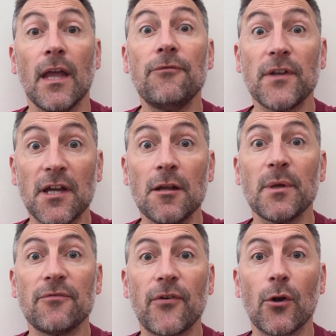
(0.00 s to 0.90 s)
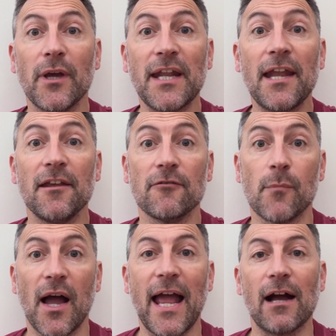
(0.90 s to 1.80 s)
If you're going to be following any of
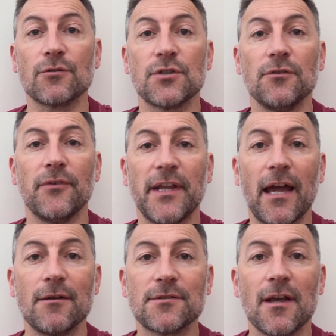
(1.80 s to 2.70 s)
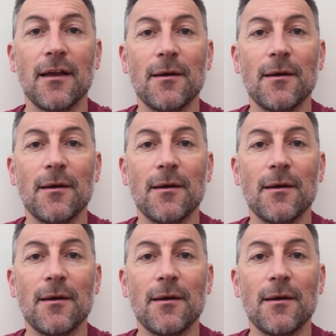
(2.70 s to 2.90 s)
my how-to videos,